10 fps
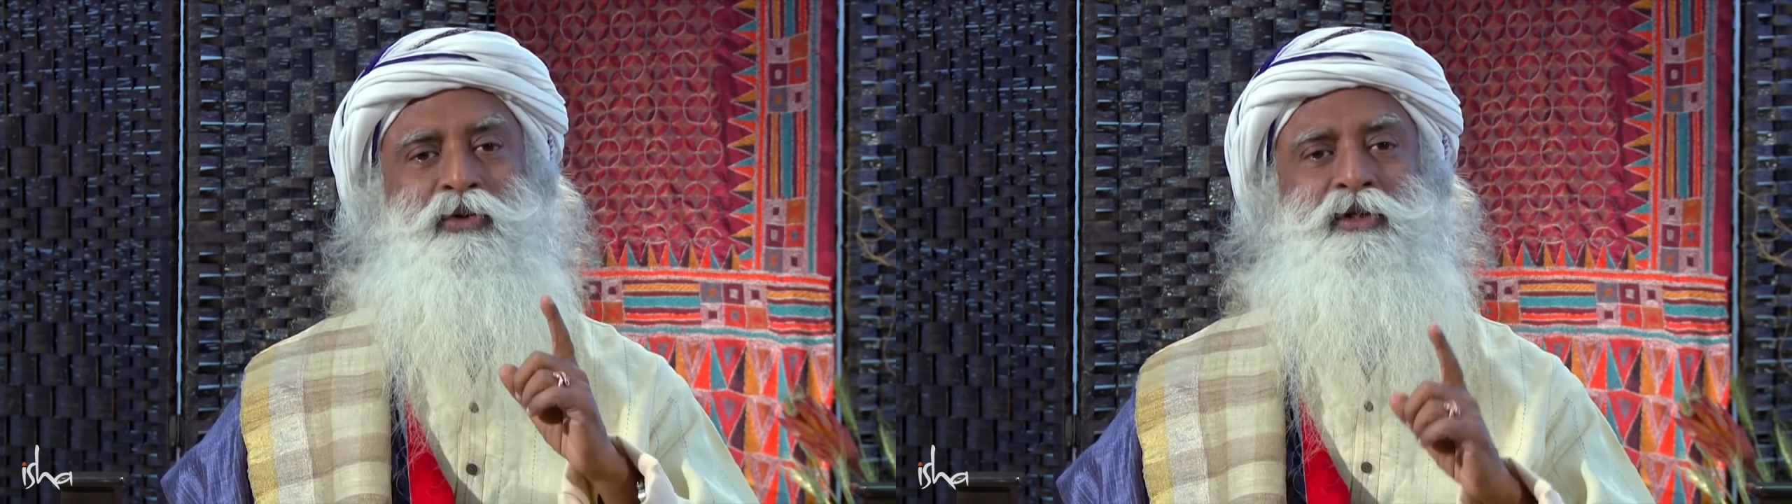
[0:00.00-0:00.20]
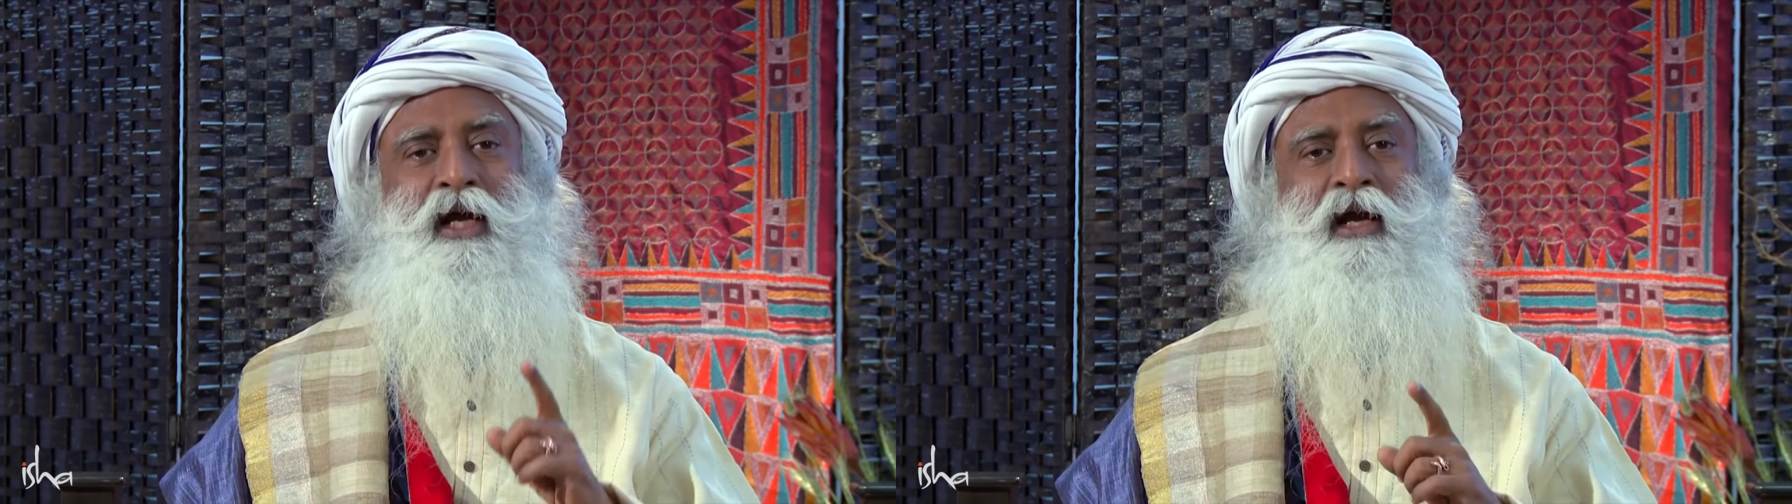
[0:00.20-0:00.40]

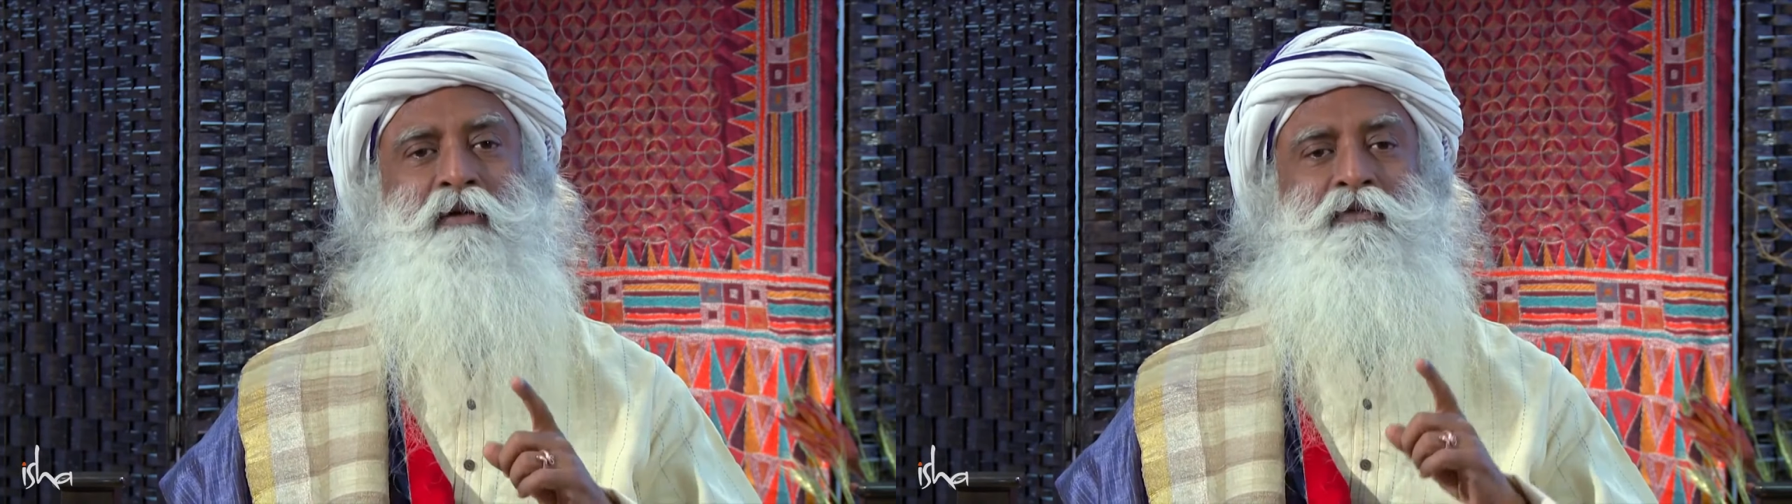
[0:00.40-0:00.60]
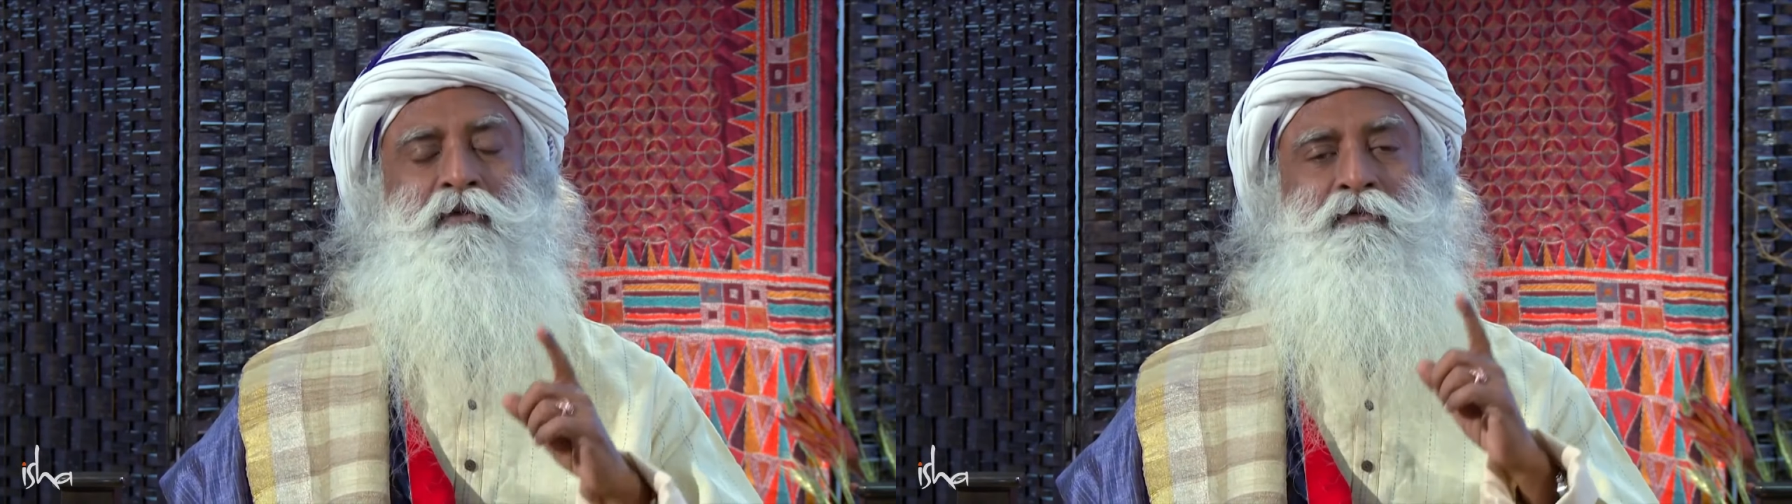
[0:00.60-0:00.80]

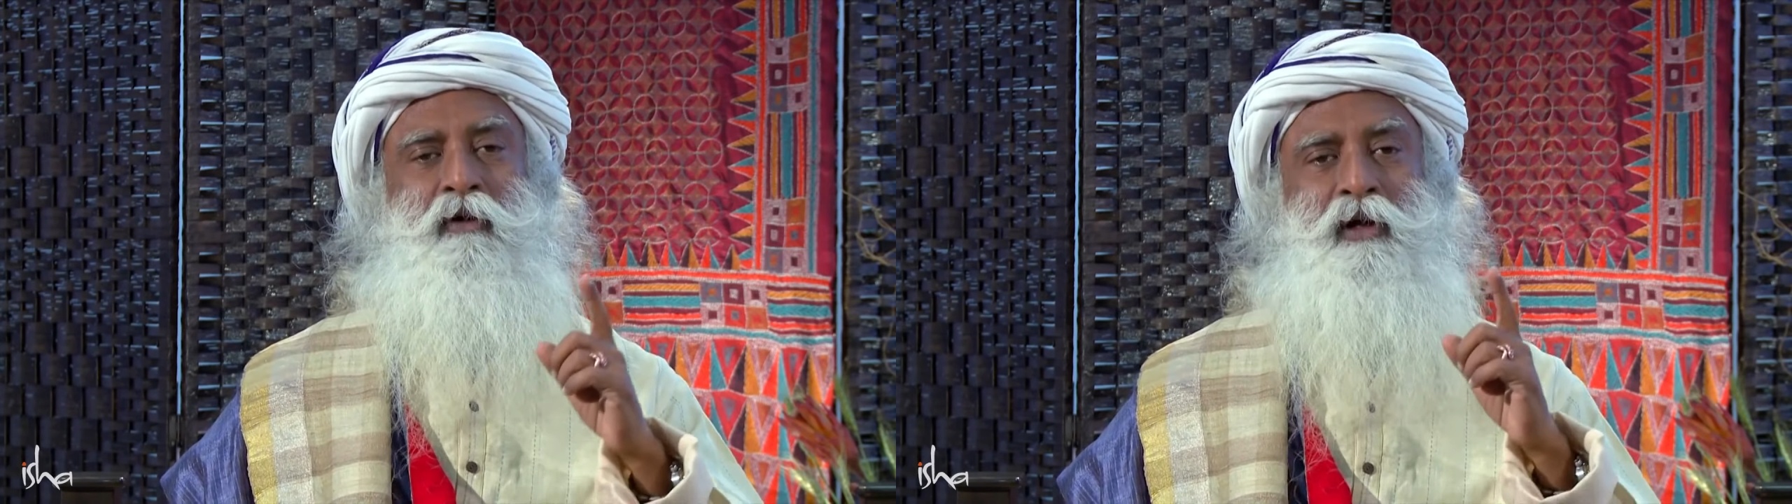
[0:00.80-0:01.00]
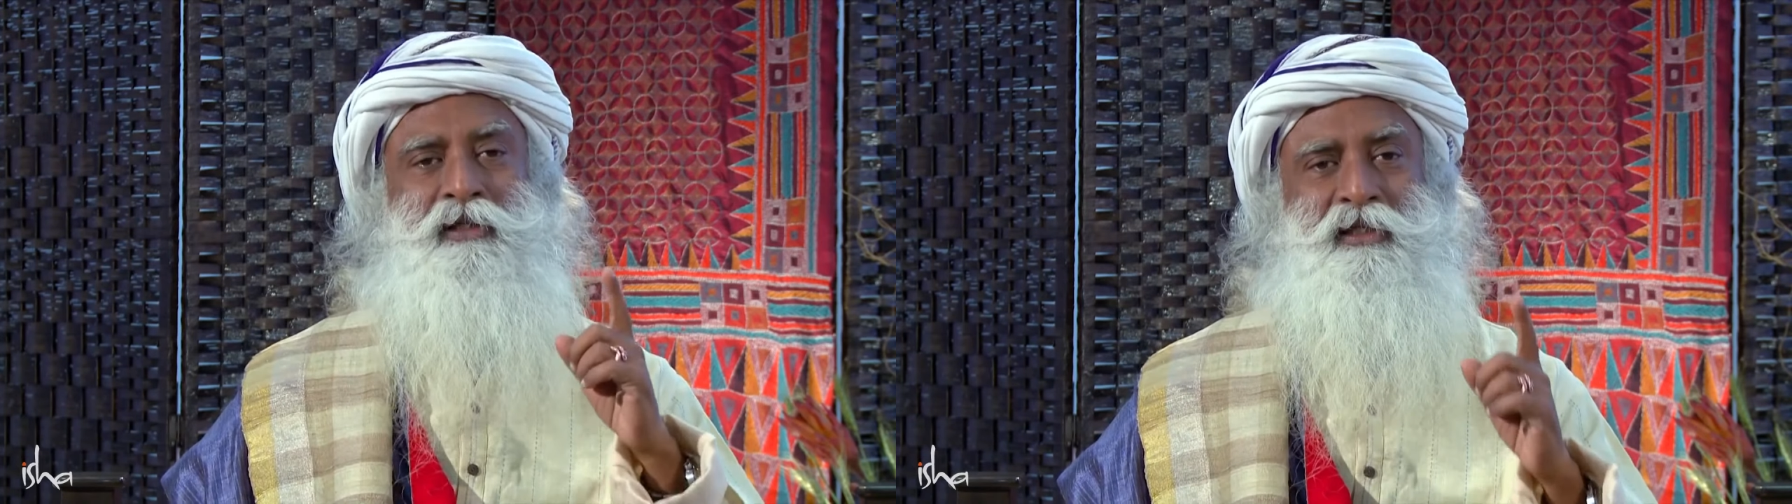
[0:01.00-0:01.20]
settle for
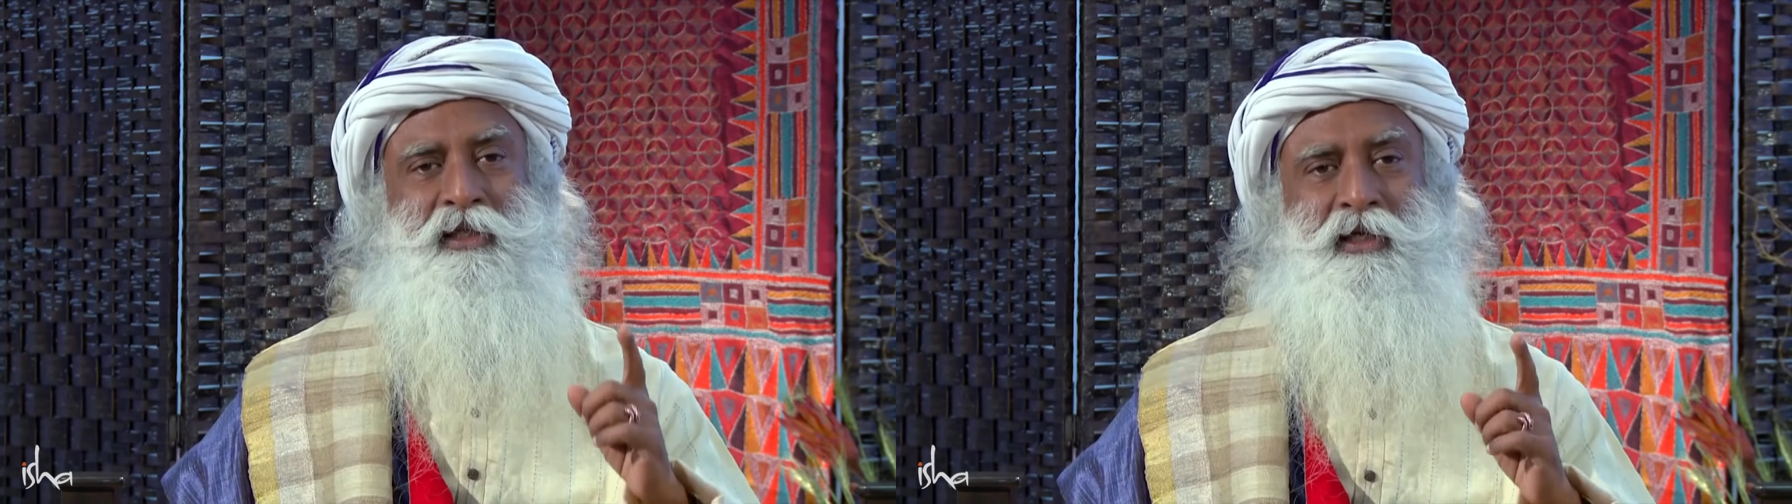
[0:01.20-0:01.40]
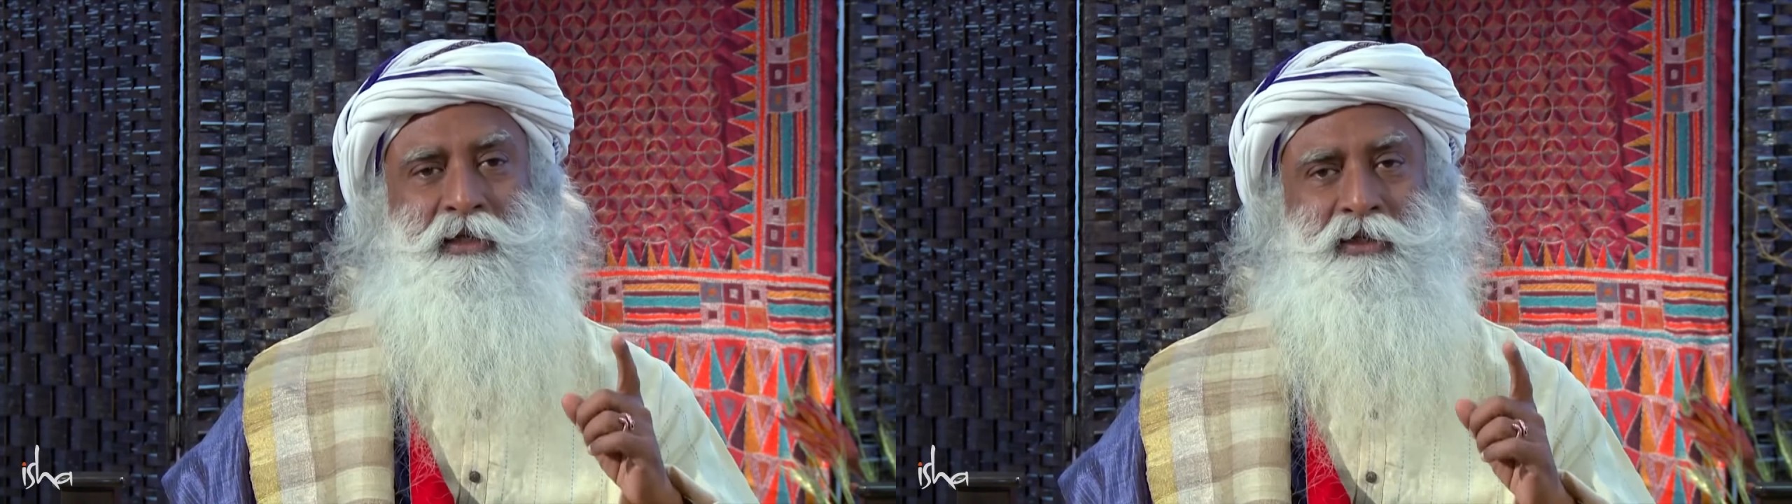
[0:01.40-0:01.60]
false
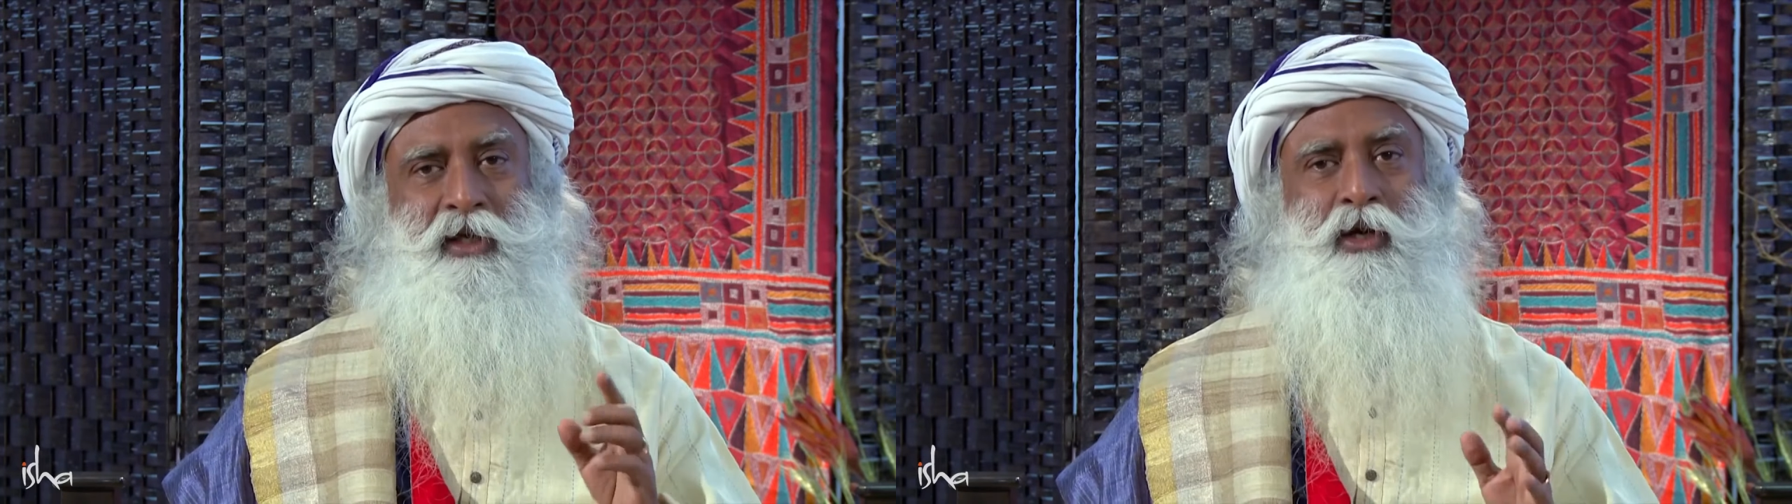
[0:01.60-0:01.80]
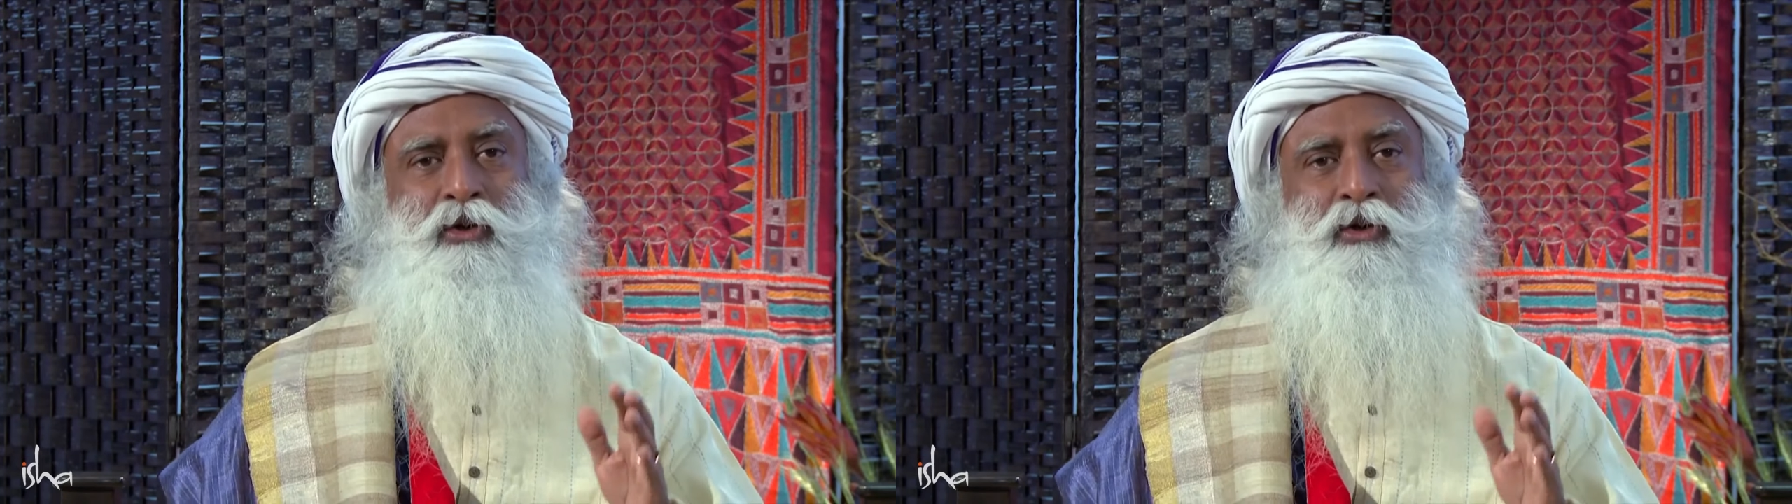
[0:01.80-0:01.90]
things.